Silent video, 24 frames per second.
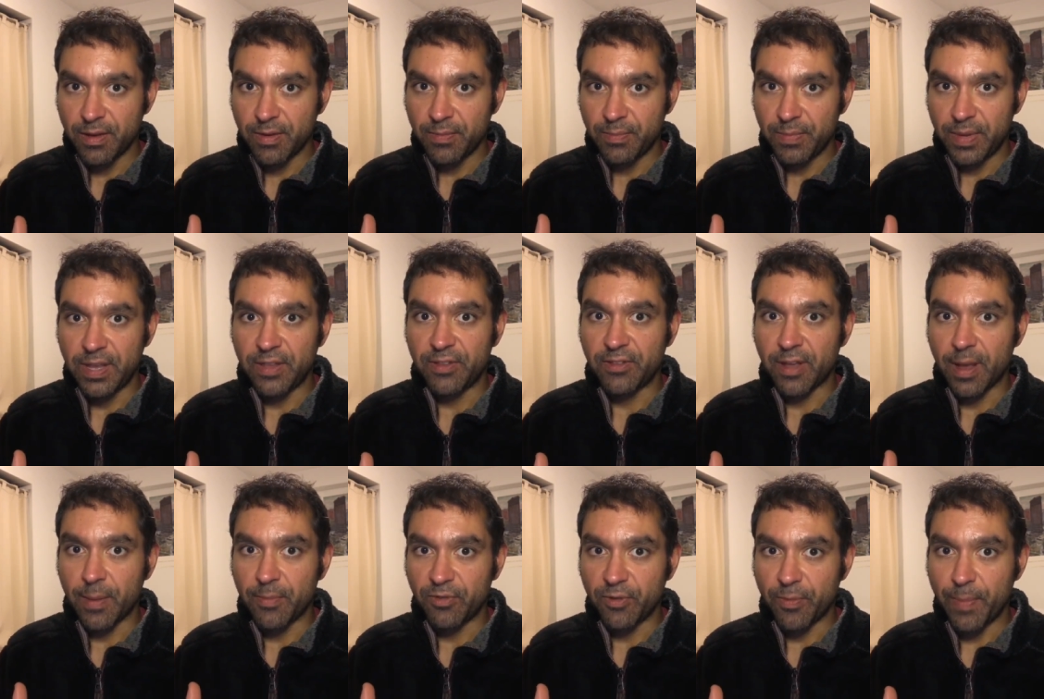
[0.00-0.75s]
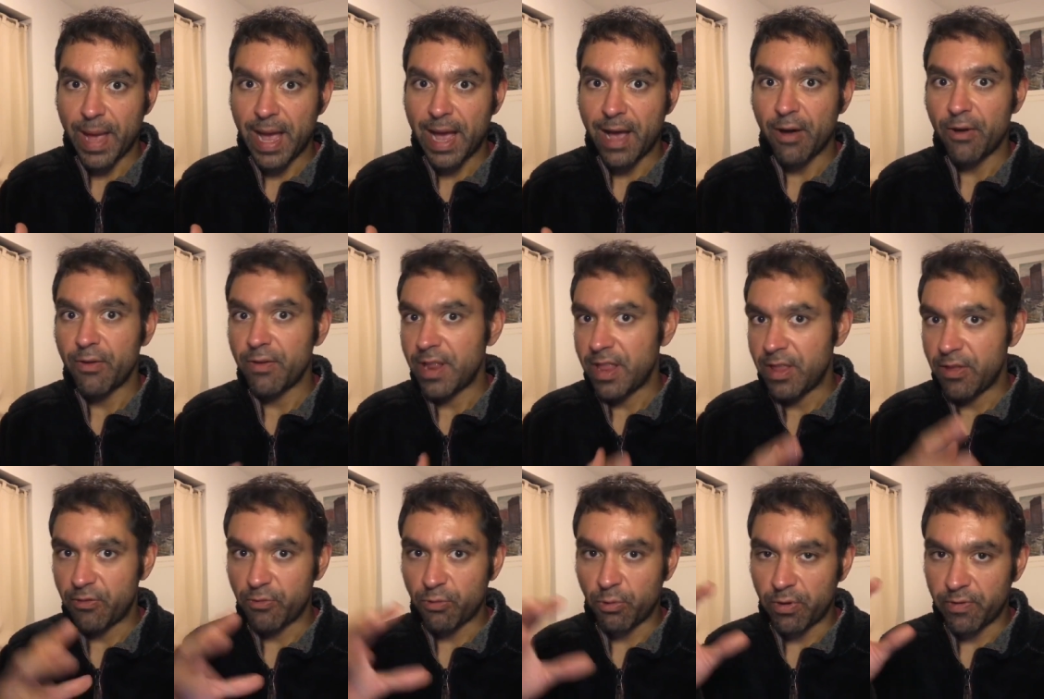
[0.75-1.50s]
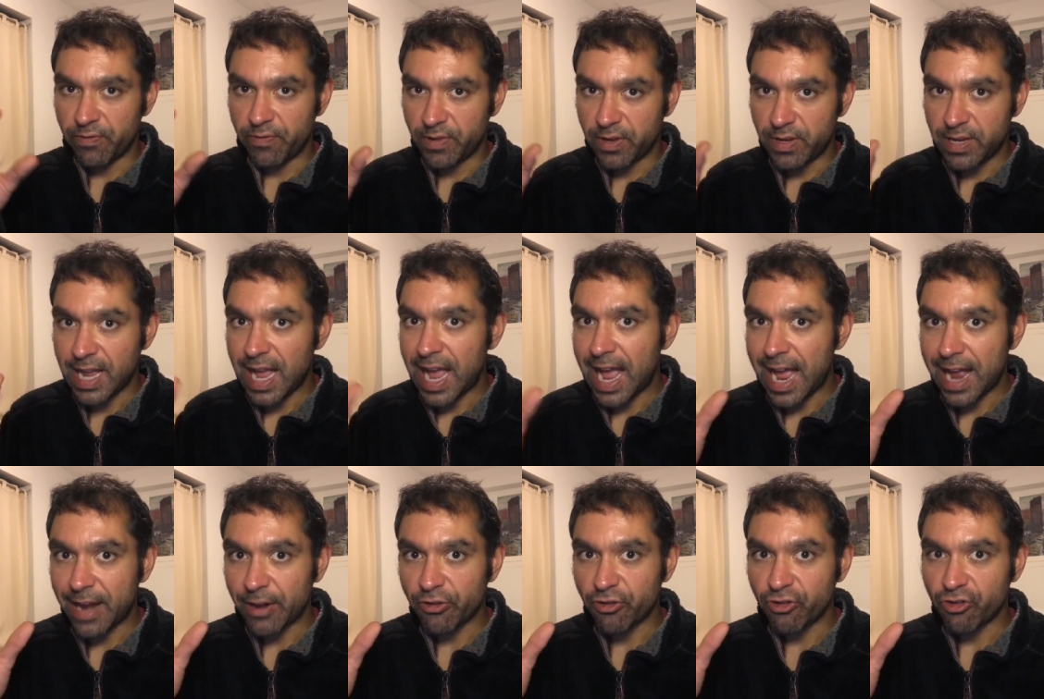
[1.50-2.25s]
Peace comes about, and you sort of
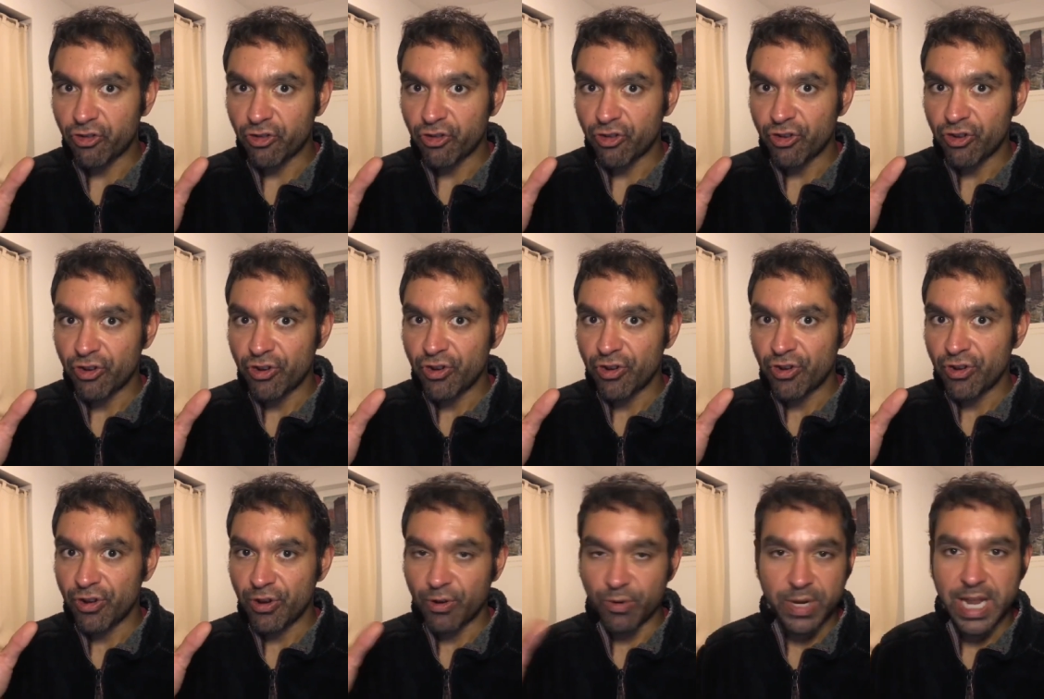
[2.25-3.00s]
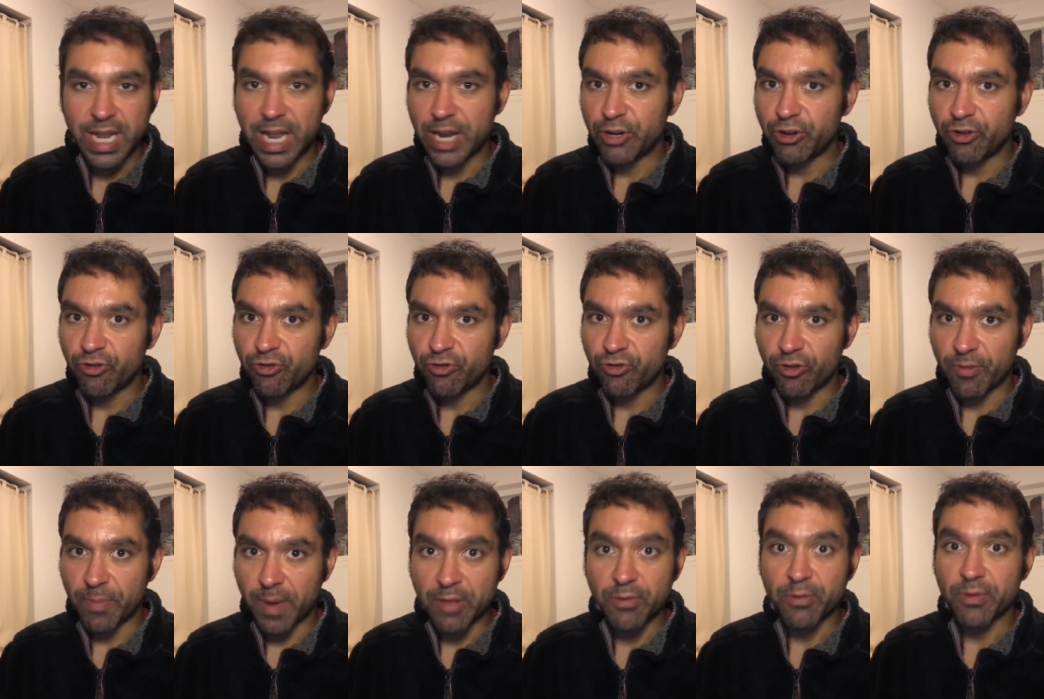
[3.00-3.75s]
detach your attention from other